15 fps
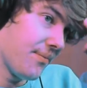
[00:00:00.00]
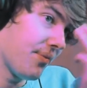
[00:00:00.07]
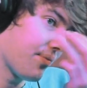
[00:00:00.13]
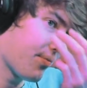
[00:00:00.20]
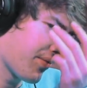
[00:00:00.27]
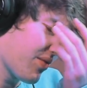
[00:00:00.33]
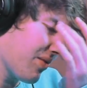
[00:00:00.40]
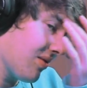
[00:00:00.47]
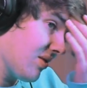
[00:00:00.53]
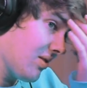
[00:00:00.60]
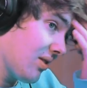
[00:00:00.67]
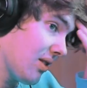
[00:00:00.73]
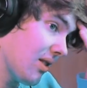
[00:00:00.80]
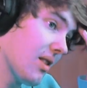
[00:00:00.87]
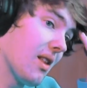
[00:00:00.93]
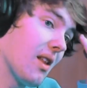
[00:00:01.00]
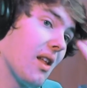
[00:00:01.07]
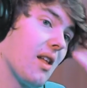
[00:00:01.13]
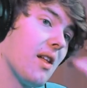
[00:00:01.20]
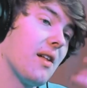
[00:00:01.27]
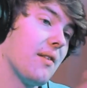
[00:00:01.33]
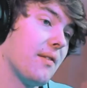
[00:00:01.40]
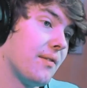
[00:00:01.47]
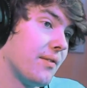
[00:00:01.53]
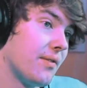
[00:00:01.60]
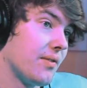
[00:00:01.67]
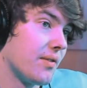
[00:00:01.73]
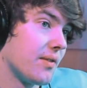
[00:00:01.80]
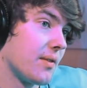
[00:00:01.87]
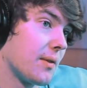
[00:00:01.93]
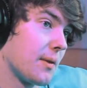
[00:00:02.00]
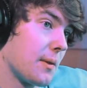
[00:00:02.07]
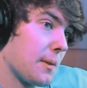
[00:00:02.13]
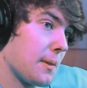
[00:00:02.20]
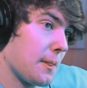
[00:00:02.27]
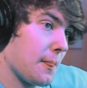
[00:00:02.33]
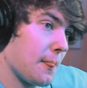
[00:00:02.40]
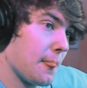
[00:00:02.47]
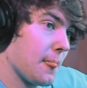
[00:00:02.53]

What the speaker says: (no one is talking)